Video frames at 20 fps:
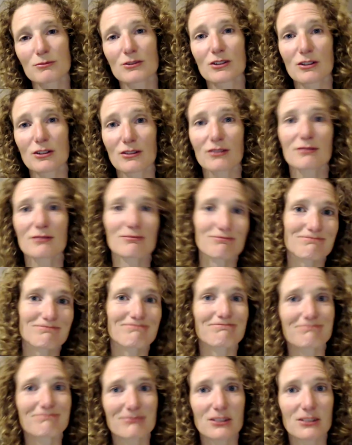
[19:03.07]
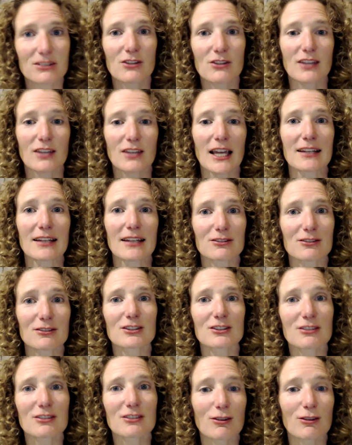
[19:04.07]
Just saying. So
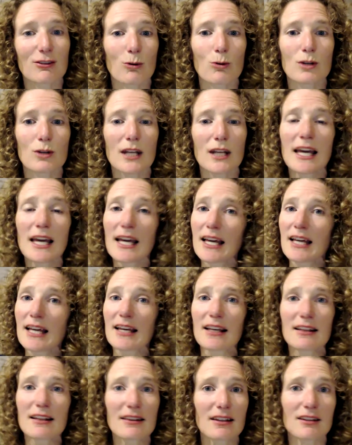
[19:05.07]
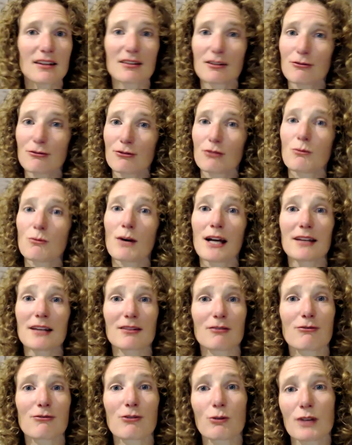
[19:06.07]
it's just a thought. There's different
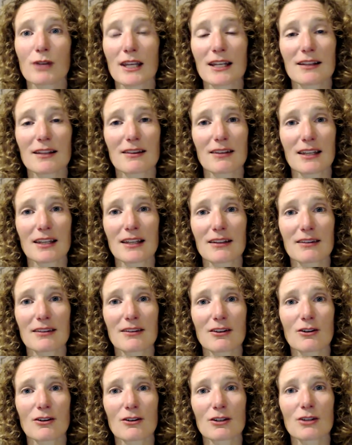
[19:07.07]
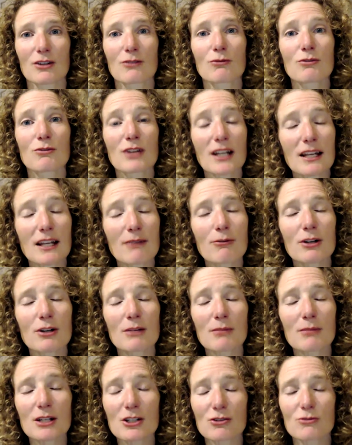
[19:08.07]
ways of looking at things. So you really want
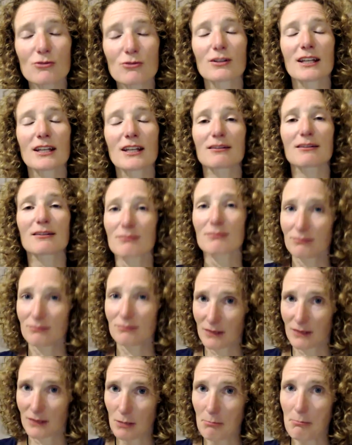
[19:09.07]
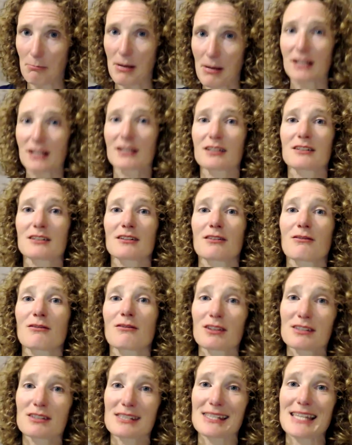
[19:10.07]
to make sure that your bucket
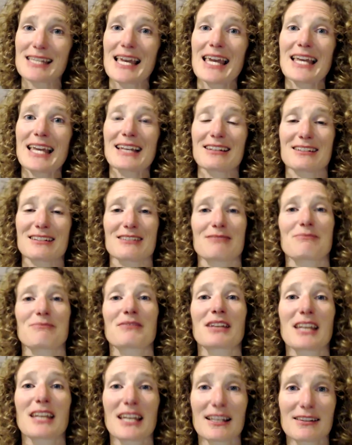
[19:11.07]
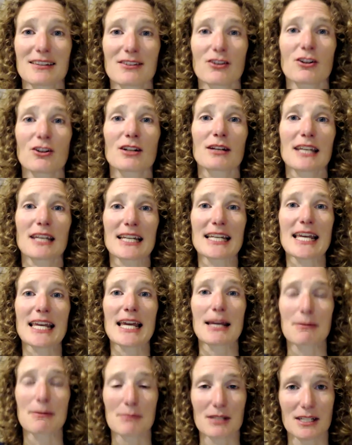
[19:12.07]
with sand is going to get
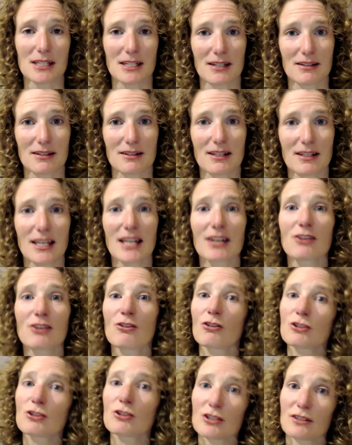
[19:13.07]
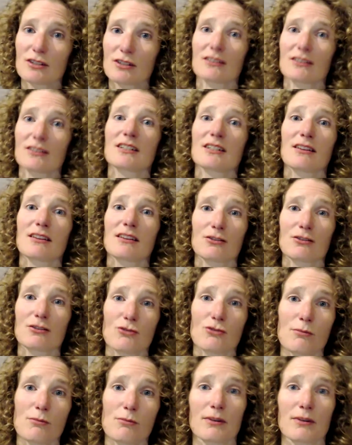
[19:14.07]
emptied and not just another
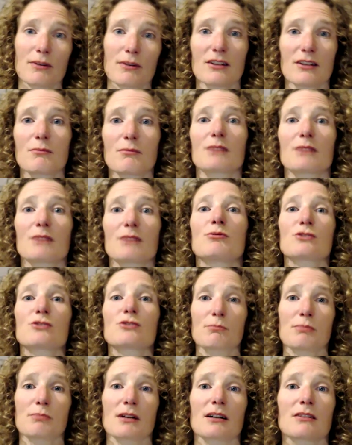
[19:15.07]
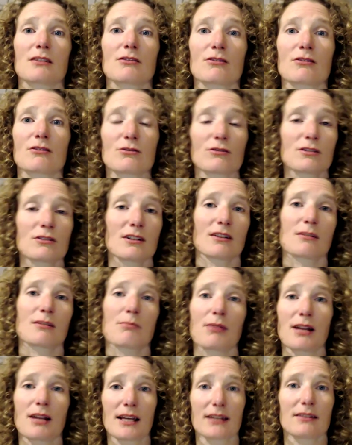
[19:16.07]
drop, and you might push the bucket onto another
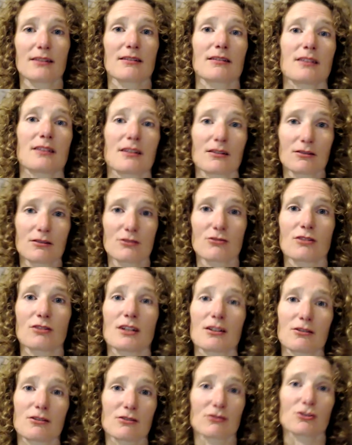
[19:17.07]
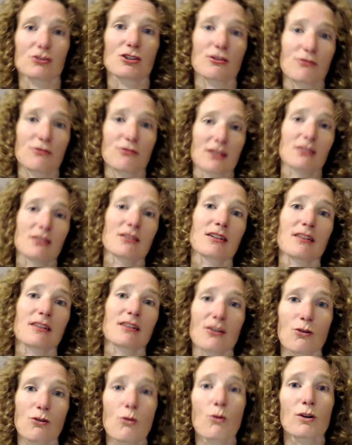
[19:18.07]
place, trying to shift it into
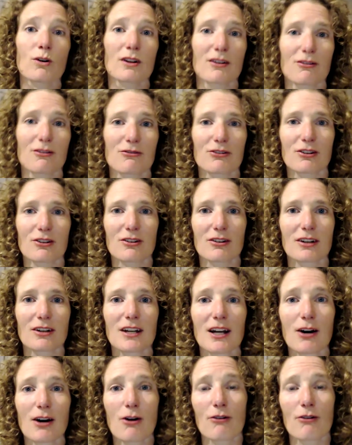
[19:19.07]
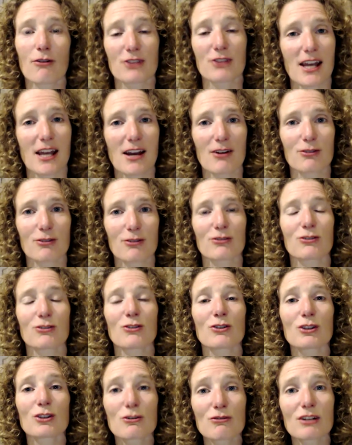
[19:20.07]
another corner of your house.
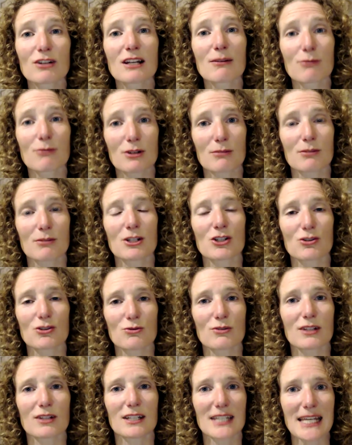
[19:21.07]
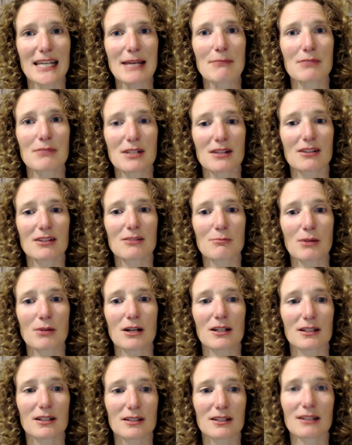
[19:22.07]
No, you really want to make sure that you empty this
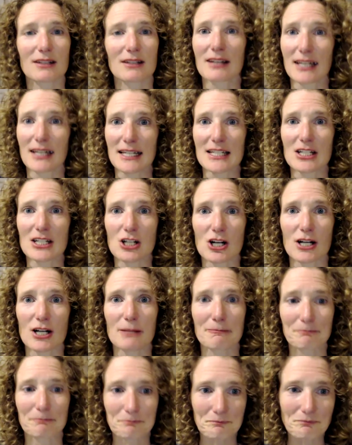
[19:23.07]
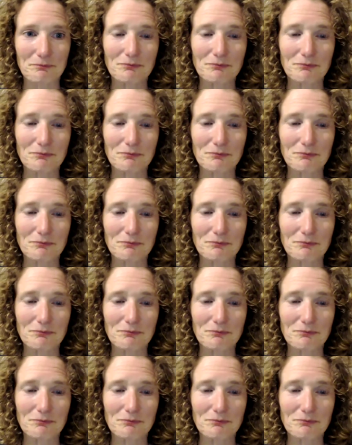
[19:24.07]
bucket in time.